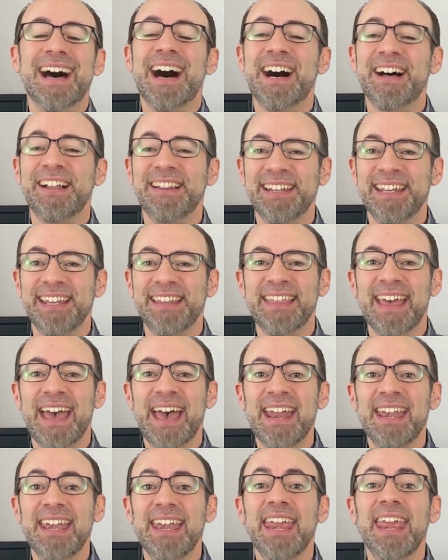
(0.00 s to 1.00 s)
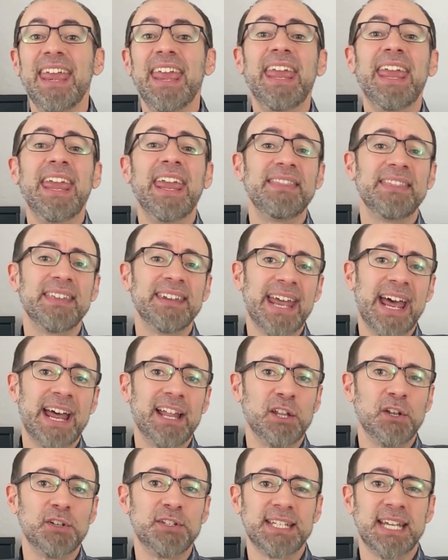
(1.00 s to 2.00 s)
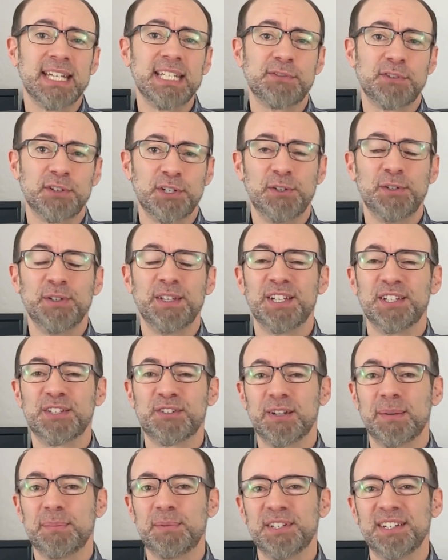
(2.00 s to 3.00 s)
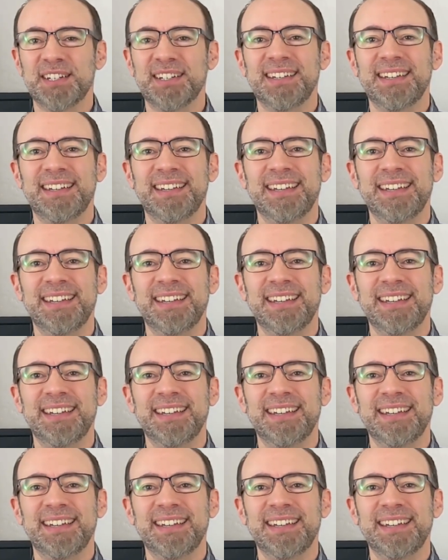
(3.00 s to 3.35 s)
I'll link that and the download sites for you in the description.